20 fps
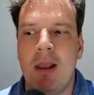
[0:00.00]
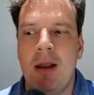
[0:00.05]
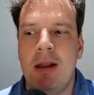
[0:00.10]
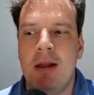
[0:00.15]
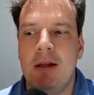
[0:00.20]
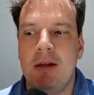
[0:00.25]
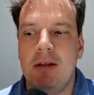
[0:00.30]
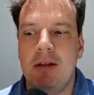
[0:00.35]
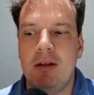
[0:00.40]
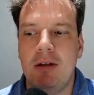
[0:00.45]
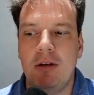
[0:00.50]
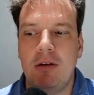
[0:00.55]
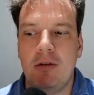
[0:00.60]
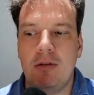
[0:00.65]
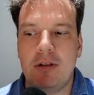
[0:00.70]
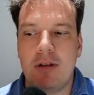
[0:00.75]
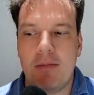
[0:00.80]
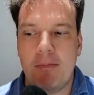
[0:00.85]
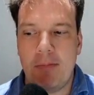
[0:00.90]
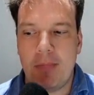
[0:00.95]
Going to go
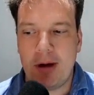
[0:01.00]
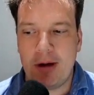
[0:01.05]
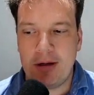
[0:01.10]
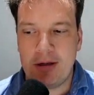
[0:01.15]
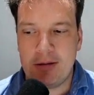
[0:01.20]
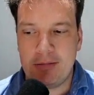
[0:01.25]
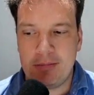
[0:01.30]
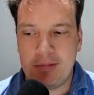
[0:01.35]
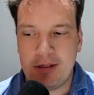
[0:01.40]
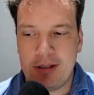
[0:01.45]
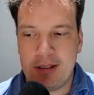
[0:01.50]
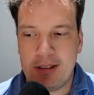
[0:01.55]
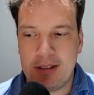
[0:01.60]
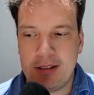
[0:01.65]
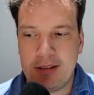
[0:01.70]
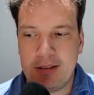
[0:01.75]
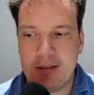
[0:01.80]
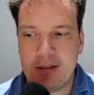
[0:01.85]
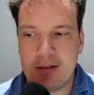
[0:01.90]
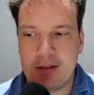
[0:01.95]
to the
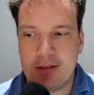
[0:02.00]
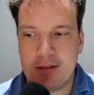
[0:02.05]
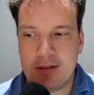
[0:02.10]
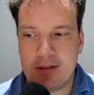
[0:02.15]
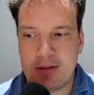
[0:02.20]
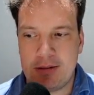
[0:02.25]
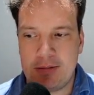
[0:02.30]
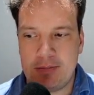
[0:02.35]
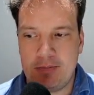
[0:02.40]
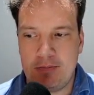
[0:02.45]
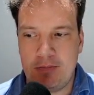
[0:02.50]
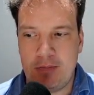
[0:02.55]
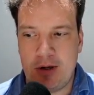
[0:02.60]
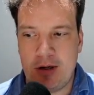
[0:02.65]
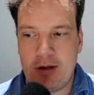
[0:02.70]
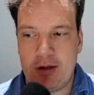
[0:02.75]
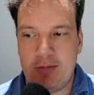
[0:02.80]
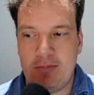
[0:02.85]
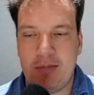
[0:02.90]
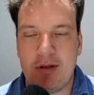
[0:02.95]
marketplace,
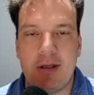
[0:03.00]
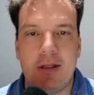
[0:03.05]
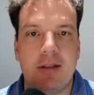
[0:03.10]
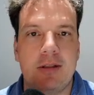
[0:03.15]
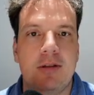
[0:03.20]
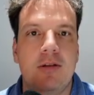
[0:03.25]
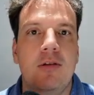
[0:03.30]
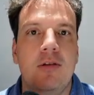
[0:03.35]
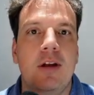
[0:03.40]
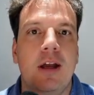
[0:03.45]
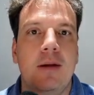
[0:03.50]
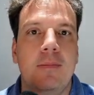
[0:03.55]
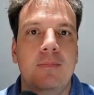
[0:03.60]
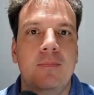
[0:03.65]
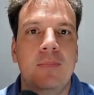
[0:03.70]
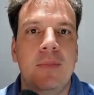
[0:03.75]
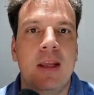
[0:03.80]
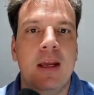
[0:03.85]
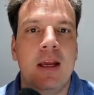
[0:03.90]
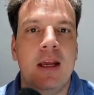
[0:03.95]
okay.
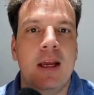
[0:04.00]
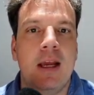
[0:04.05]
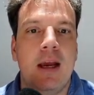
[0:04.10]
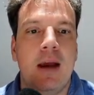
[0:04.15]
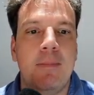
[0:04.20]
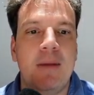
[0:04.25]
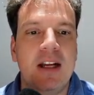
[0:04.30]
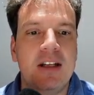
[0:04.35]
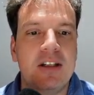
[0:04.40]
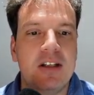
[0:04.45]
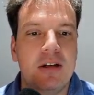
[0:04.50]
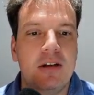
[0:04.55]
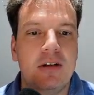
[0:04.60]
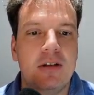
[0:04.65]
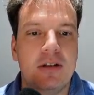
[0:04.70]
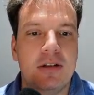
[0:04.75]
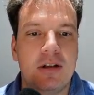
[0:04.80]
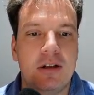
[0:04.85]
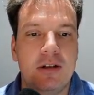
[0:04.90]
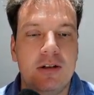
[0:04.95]
I'm actually going to
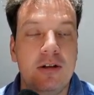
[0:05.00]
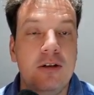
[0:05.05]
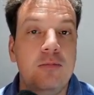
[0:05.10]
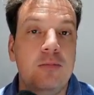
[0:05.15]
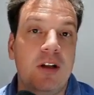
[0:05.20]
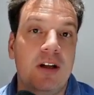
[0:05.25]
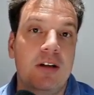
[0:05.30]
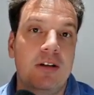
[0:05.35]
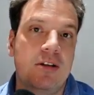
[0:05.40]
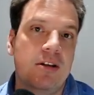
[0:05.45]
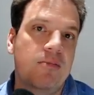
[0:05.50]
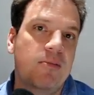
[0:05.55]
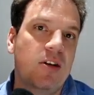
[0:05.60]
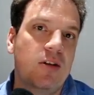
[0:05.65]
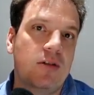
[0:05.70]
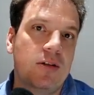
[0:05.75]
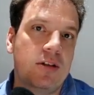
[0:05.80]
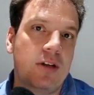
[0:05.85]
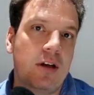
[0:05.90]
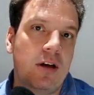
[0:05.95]
install two plugins. I'm going to
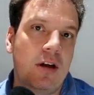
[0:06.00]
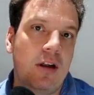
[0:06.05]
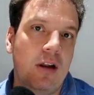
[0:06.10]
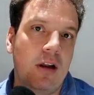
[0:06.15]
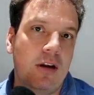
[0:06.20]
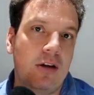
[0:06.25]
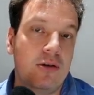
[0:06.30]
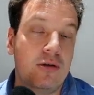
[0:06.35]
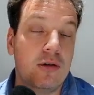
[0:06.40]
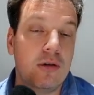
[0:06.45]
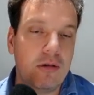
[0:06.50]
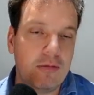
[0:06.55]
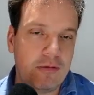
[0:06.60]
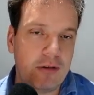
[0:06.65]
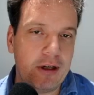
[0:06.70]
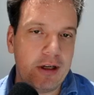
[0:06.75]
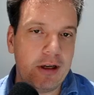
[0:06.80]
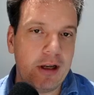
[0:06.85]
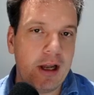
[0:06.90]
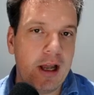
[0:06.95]
install Control
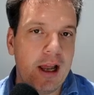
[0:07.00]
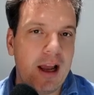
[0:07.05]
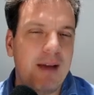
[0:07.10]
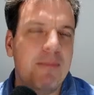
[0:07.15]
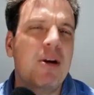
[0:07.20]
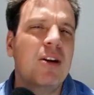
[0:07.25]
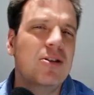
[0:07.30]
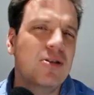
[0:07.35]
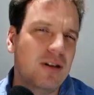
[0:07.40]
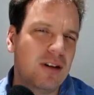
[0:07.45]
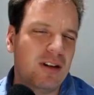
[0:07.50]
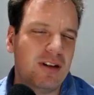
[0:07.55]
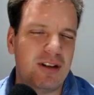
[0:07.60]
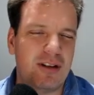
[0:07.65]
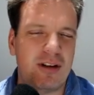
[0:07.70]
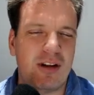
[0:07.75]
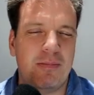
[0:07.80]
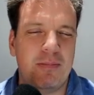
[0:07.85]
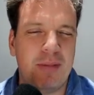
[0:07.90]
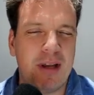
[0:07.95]
Freak. I'm also going to
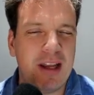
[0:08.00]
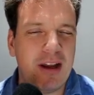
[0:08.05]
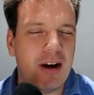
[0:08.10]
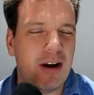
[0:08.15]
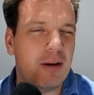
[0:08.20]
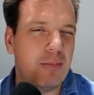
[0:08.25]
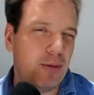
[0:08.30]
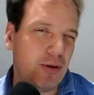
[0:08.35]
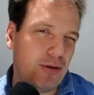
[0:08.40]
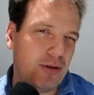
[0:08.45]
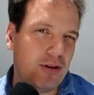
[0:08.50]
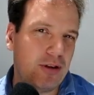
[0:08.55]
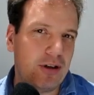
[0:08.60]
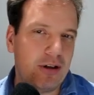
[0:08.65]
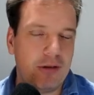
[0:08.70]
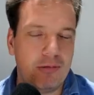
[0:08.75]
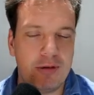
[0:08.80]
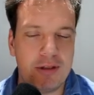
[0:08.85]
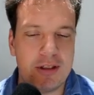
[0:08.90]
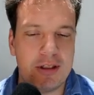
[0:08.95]
install PR Booster,
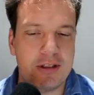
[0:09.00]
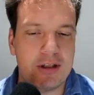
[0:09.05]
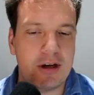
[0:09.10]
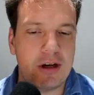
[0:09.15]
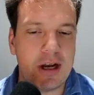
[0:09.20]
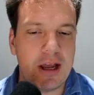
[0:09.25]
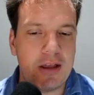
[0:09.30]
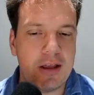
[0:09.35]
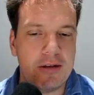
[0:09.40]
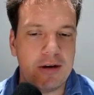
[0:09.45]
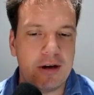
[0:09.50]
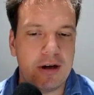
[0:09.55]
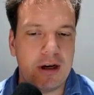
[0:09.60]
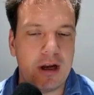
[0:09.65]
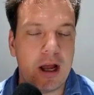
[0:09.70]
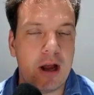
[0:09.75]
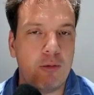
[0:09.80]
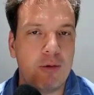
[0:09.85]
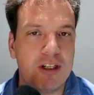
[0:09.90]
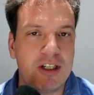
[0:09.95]
which is our
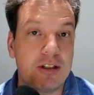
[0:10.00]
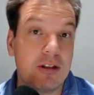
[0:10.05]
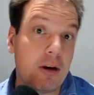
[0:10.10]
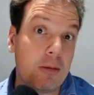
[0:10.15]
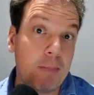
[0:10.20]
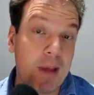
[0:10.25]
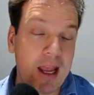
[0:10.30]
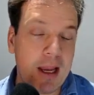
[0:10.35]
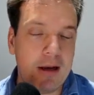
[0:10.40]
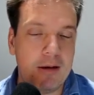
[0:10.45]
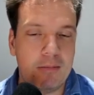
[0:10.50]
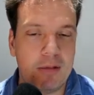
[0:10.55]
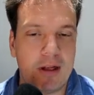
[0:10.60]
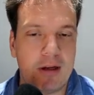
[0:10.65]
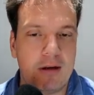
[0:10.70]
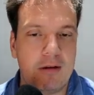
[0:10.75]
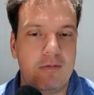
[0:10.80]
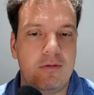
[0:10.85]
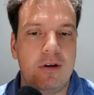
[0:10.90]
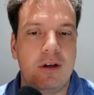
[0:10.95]
paid
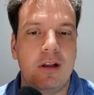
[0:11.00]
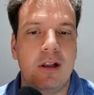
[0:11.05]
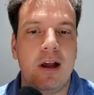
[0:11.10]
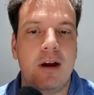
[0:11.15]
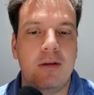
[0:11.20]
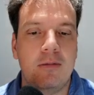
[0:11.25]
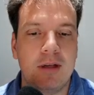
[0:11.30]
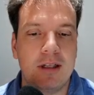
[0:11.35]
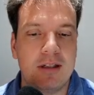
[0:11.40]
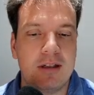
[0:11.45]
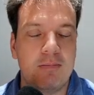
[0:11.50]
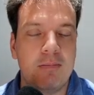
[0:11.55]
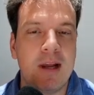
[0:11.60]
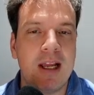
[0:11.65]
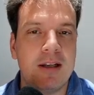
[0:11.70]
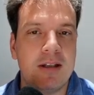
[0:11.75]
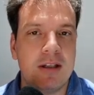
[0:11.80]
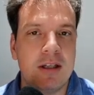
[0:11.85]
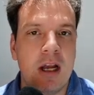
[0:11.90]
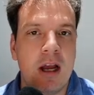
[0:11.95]
plugin for cloud, because it
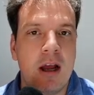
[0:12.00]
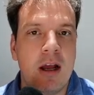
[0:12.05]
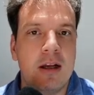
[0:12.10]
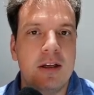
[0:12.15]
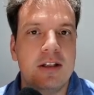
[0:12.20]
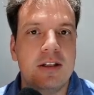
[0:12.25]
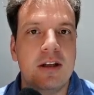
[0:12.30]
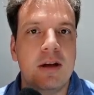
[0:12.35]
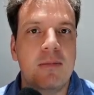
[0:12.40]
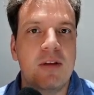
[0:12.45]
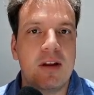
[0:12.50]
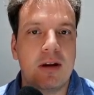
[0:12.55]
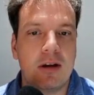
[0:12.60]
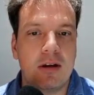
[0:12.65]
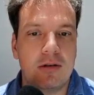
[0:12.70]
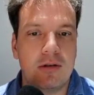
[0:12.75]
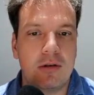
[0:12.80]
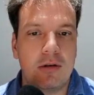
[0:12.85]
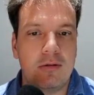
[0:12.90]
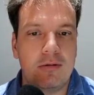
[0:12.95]
makes some of the
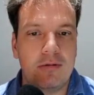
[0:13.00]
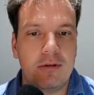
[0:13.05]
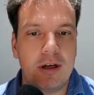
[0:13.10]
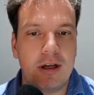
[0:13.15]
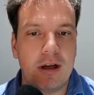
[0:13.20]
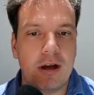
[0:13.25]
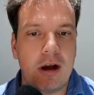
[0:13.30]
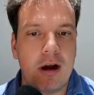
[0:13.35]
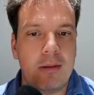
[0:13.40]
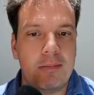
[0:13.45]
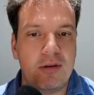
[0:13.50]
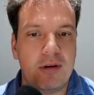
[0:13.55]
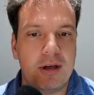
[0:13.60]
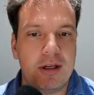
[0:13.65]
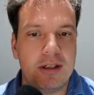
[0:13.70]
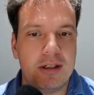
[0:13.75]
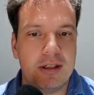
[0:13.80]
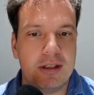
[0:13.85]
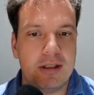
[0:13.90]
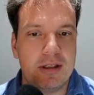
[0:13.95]
Control Freak
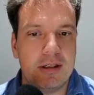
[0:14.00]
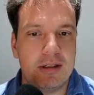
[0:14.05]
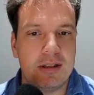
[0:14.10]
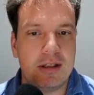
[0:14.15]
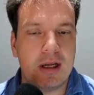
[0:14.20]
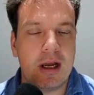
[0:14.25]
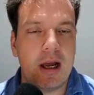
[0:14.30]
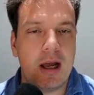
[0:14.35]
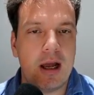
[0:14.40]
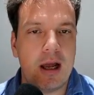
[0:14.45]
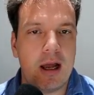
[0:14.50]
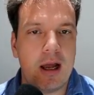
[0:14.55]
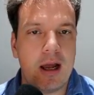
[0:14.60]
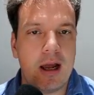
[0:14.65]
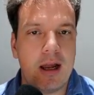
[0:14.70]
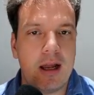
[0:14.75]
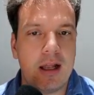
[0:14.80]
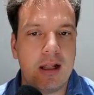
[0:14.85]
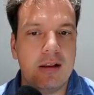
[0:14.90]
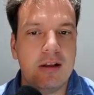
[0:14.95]
operations
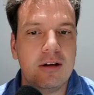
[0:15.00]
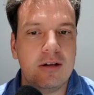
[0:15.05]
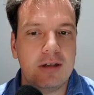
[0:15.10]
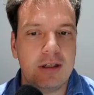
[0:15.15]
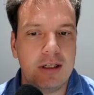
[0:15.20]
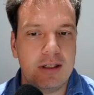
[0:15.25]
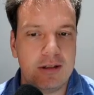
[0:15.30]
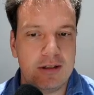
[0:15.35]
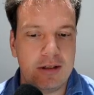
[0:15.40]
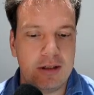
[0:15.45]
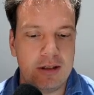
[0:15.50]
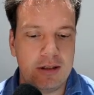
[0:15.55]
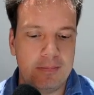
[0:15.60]
a little easier.